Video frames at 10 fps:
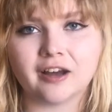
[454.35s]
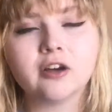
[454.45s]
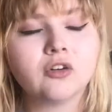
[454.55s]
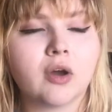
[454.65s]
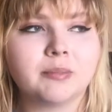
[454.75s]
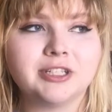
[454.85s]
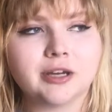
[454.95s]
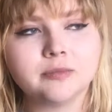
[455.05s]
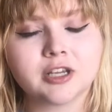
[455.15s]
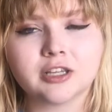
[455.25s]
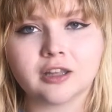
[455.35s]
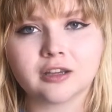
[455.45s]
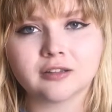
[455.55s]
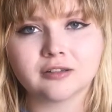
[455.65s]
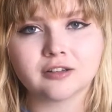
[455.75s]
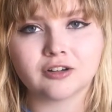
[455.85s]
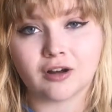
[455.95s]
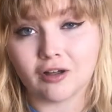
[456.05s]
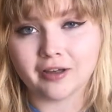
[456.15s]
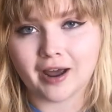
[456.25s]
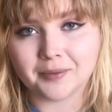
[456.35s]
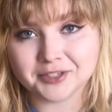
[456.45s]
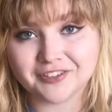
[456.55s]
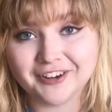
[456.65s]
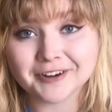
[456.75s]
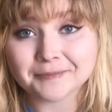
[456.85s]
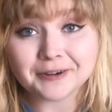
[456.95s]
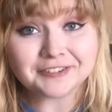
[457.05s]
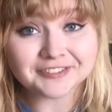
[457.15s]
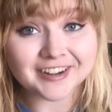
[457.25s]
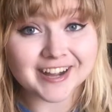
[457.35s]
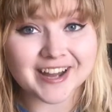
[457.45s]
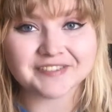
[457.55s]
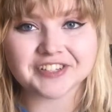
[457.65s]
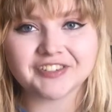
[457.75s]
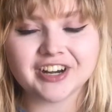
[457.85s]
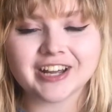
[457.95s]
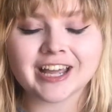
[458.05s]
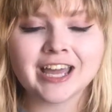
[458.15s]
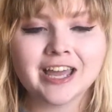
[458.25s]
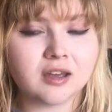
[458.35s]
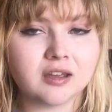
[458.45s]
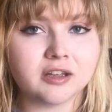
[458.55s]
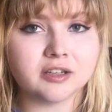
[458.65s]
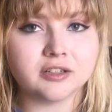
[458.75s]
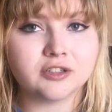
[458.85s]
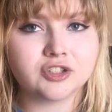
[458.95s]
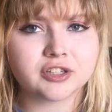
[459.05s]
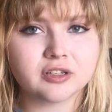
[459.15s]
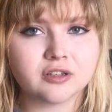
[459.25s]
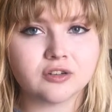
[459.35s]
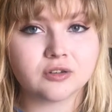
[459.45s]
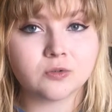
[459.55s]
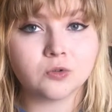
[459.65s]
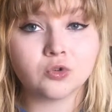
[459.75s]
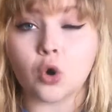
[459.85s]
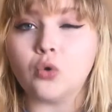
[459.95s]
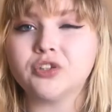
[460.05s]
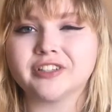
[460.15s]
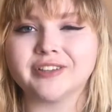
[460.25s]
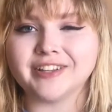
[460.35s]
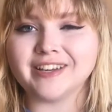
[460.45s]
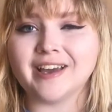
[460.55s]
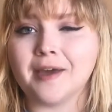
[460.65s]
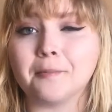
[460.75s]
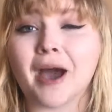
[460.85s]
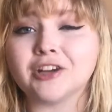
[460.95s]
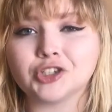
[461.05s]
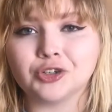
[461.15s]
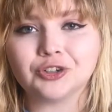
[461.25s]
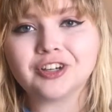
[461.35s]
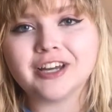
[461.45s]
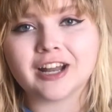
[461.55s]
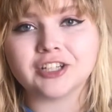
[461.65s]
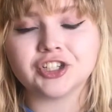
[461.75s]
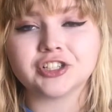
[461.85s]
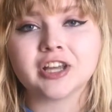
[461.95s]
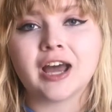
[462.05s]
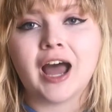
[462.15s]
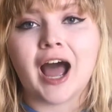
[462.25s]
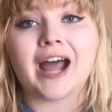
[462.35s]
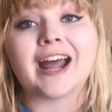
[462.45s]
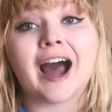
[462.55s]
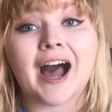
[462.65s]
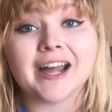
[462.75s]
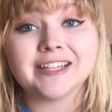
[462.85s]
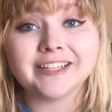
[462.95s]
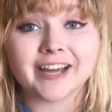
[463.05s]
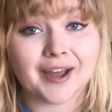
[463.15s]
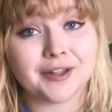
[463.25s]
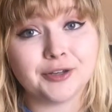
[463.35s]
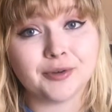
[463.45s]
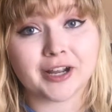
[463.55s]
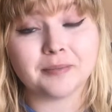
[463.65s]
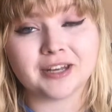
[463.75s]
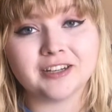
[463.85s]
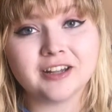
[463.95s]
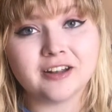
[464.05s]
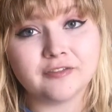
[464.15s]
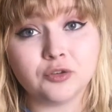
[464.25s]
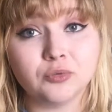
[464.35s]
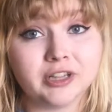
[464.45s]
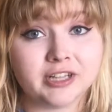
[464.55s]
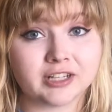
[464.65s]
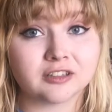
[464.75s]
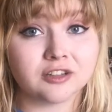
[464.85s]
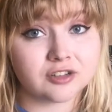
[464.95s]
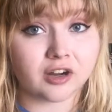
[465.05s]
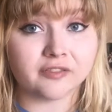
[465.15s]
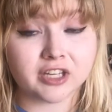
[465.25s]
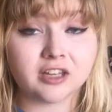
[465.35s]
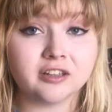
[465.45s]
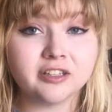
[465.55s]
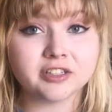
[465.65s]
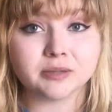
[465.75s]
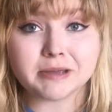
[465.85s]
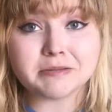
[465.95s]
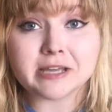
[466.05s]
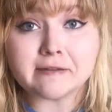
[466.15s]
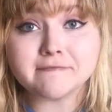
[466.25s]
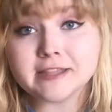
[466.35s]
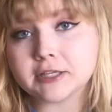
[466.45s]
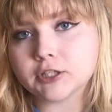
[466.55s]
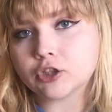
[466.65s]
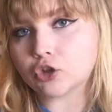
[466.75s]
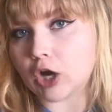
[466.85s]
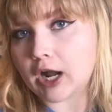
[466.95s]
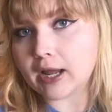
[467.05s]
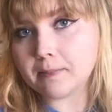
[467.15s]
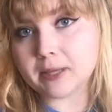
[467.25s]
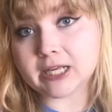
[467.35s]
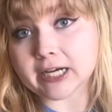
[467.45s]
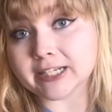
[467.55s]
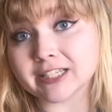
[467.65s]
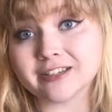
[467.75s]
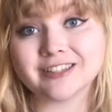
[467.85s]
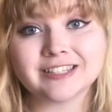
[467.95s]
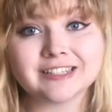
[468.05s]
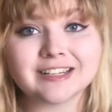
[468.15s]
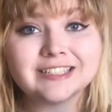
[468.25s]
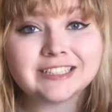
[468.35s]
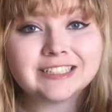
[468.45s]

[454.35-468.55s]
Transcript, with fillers: I don't know how many times I can, like, call it atmospheric, but it was very atmospheric and just ghostly and magical. And I just, I highly, highly recommend it if you really like the Song of Achilles to maybe give this a try because it's